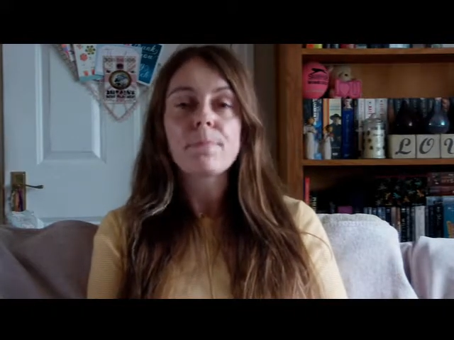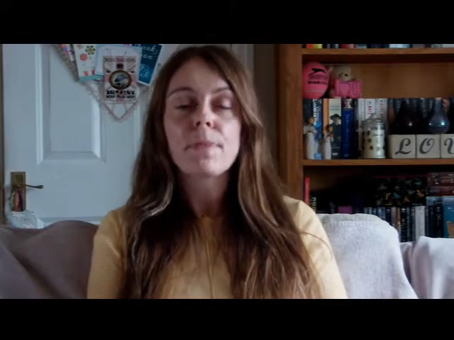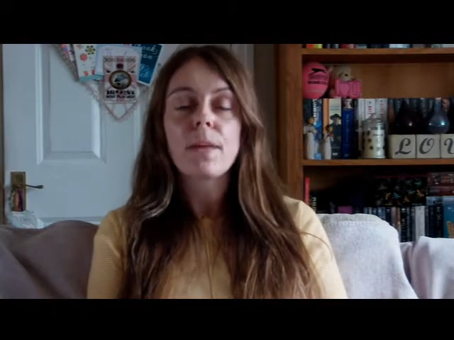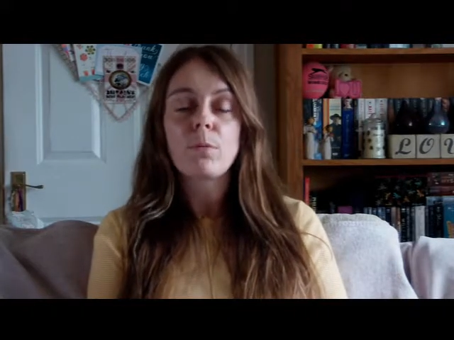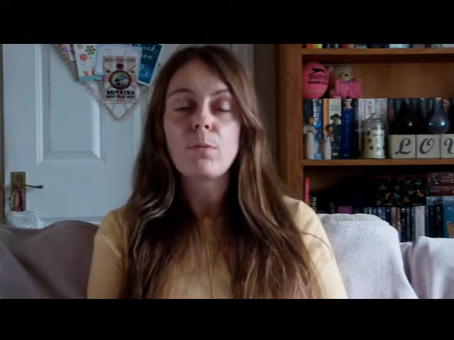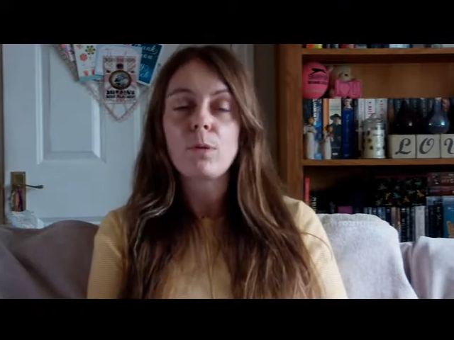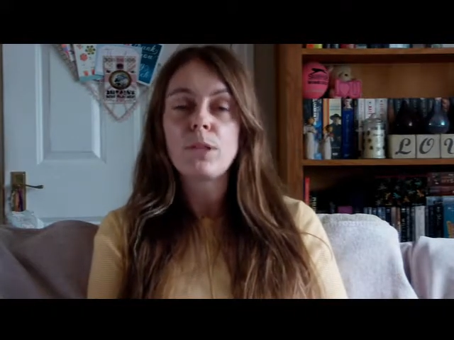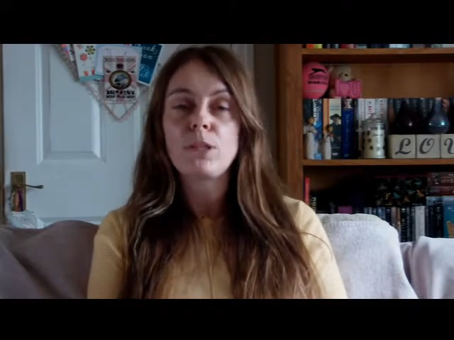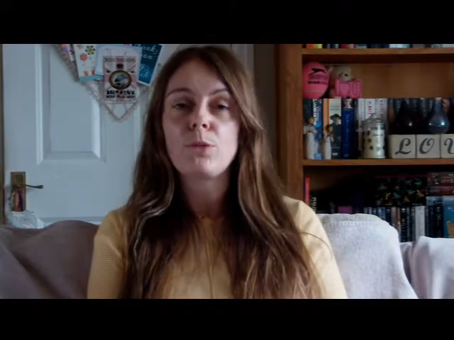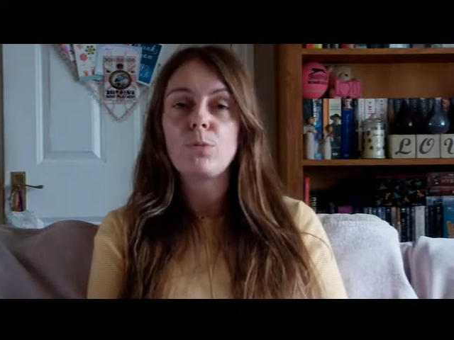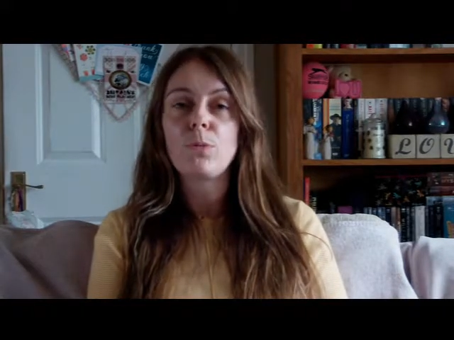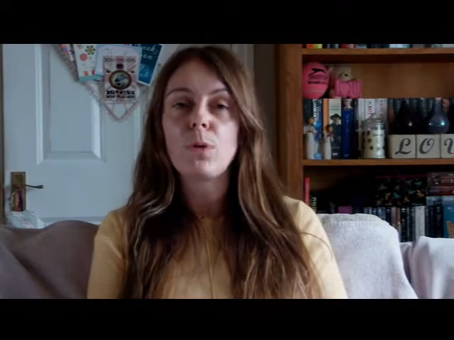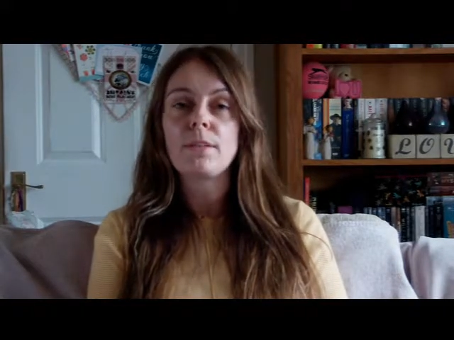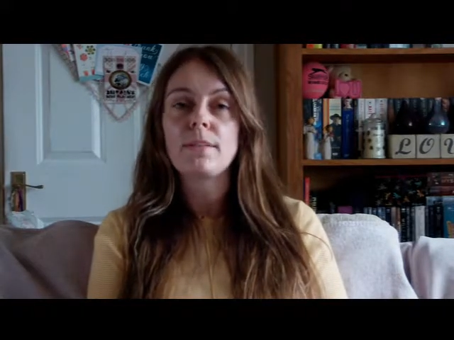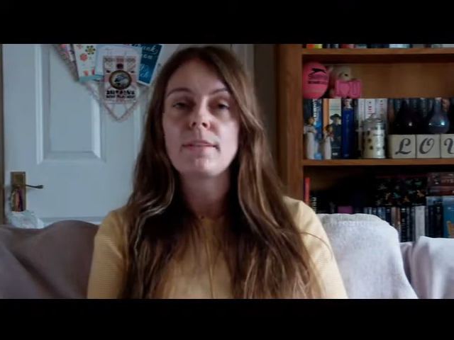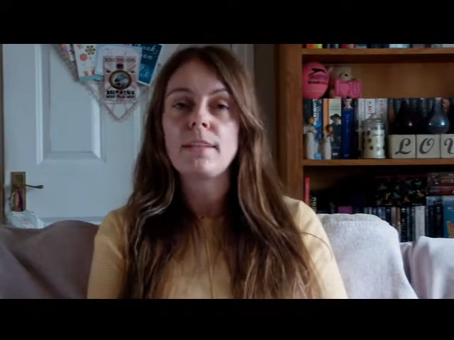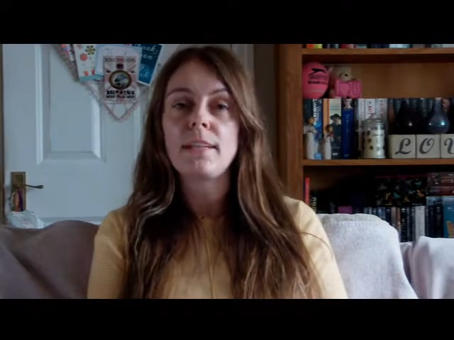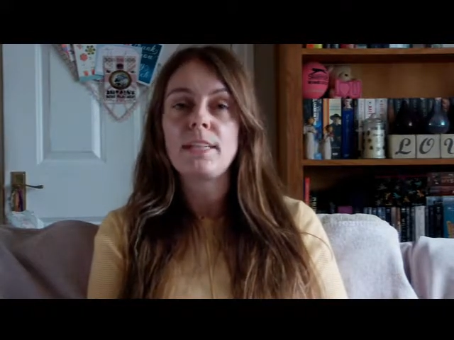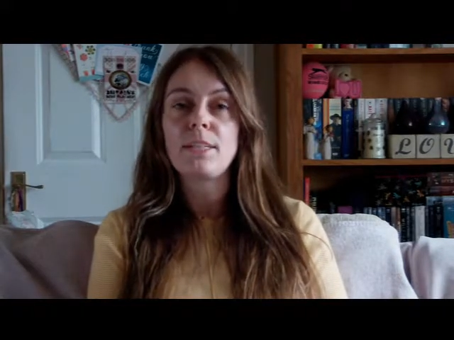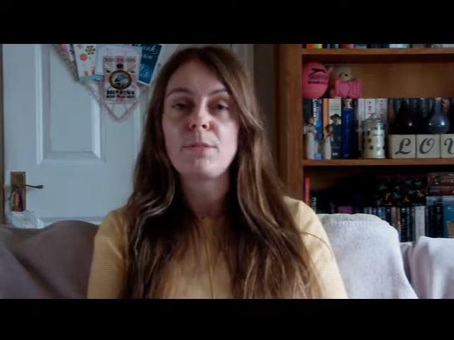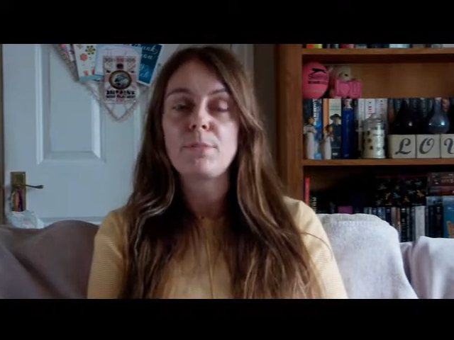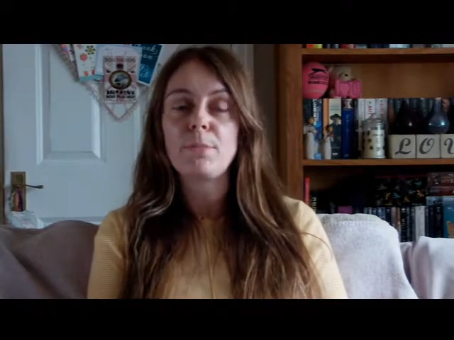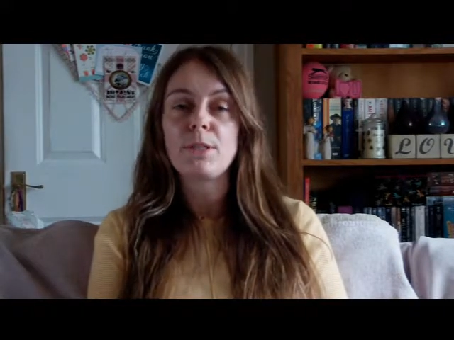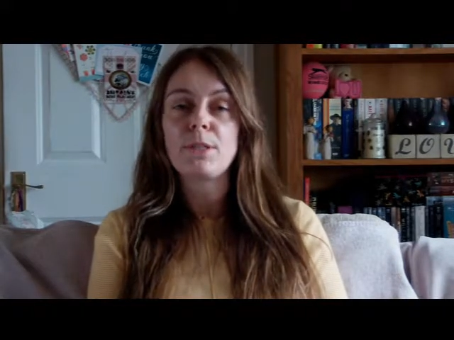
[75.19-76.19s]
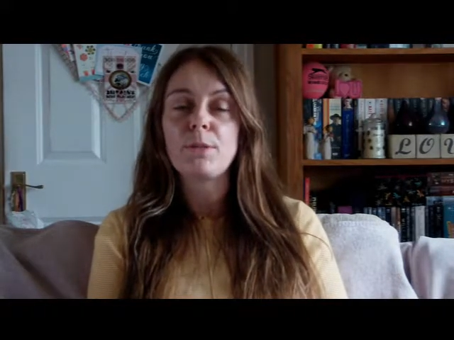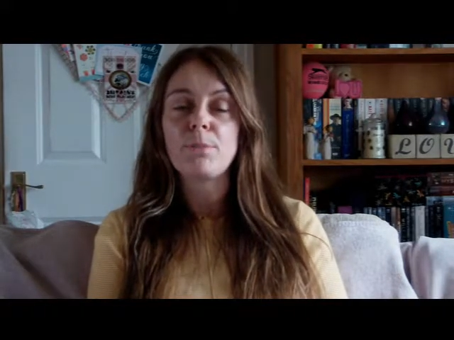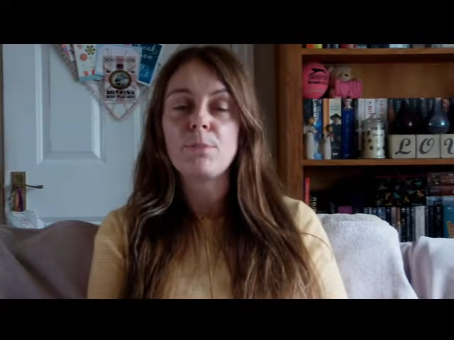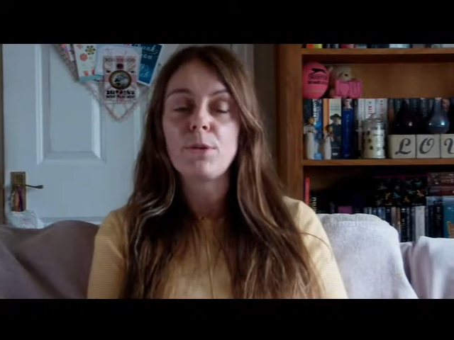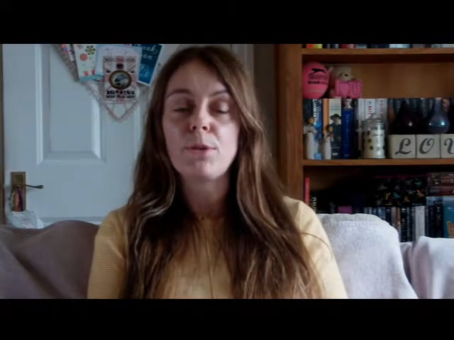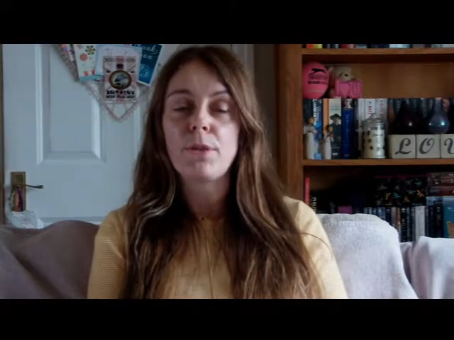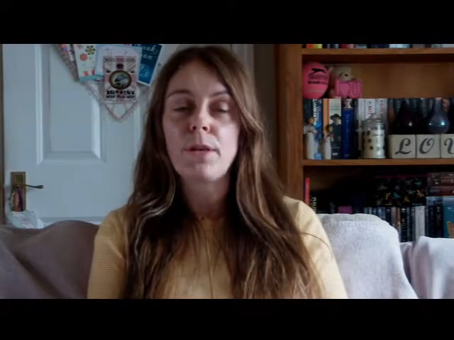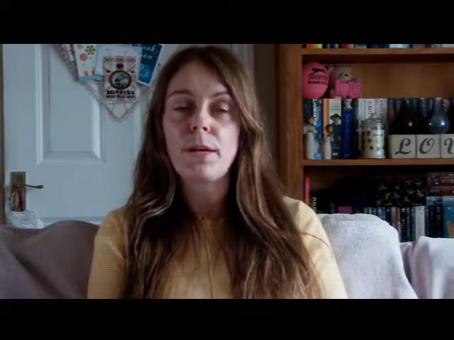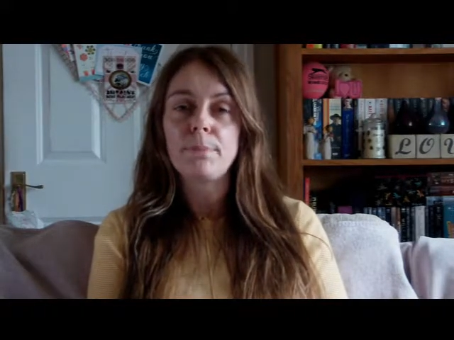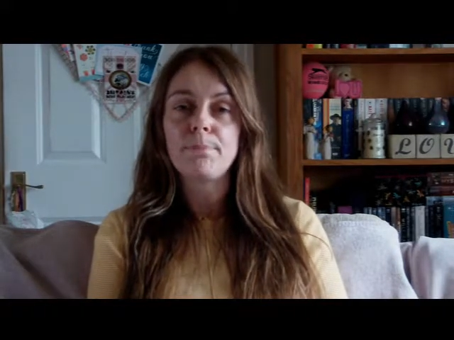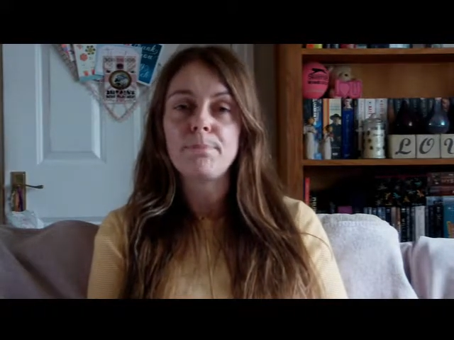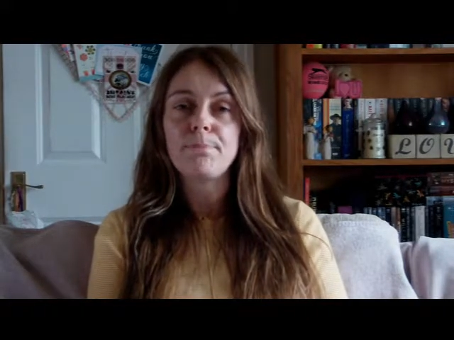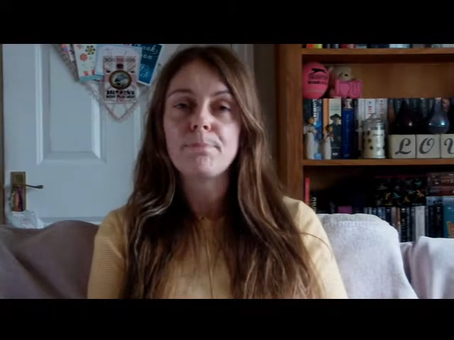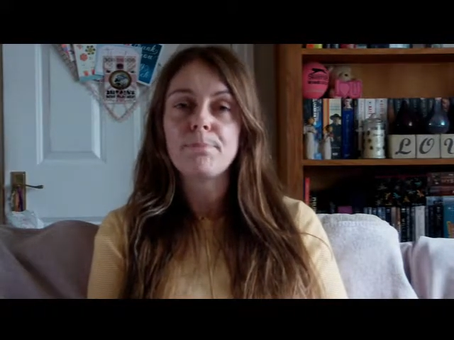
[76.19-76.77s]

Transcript: which was Elizabeth's mother.